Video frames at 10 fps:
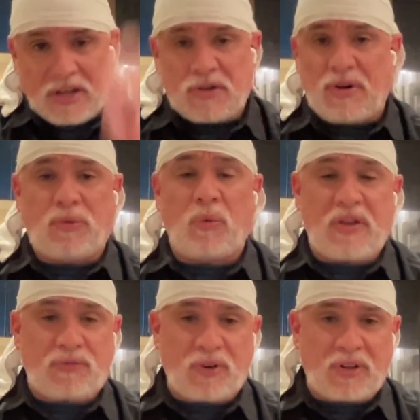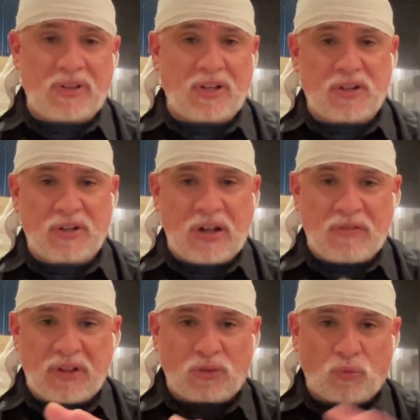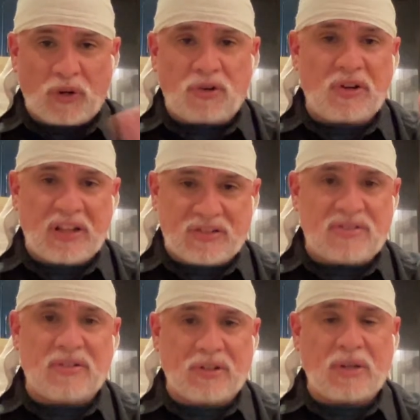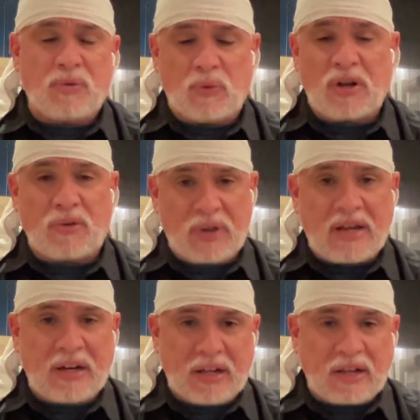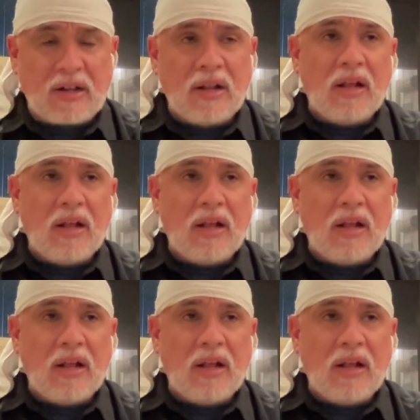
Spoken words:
have to wait for anything. Everything's rendered instantly while you're editing.